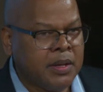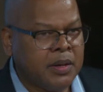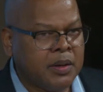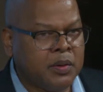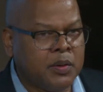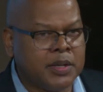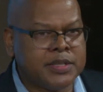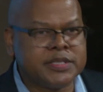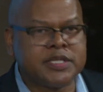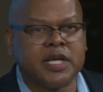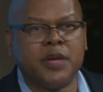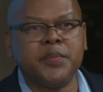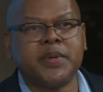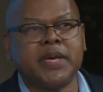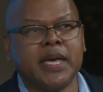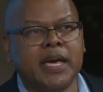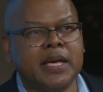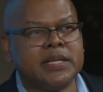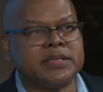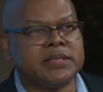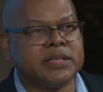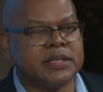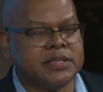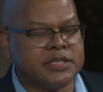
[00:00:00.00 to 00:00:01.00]
or in some
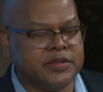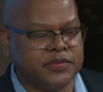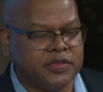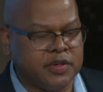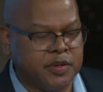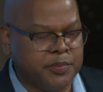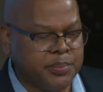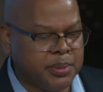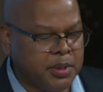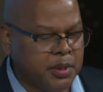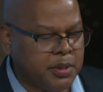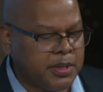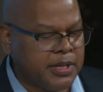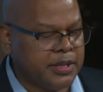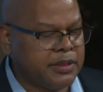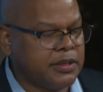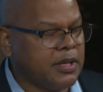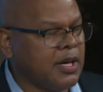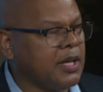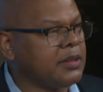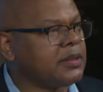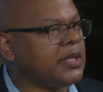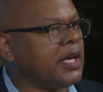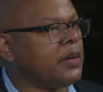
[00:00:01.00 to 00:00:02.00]
cases, if the employer
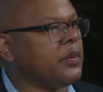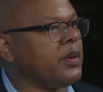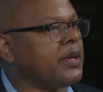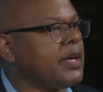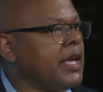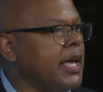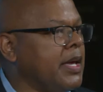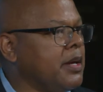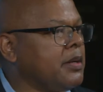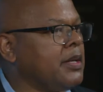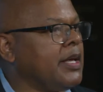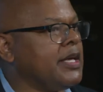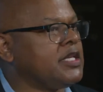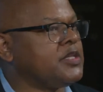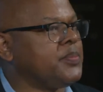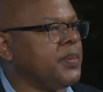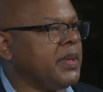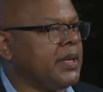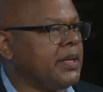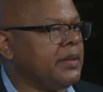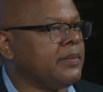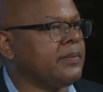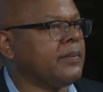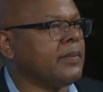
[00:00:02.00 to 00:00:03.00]
thought they were gay or
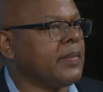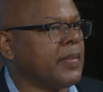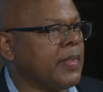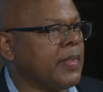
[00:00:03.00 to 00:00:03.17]
lesbian.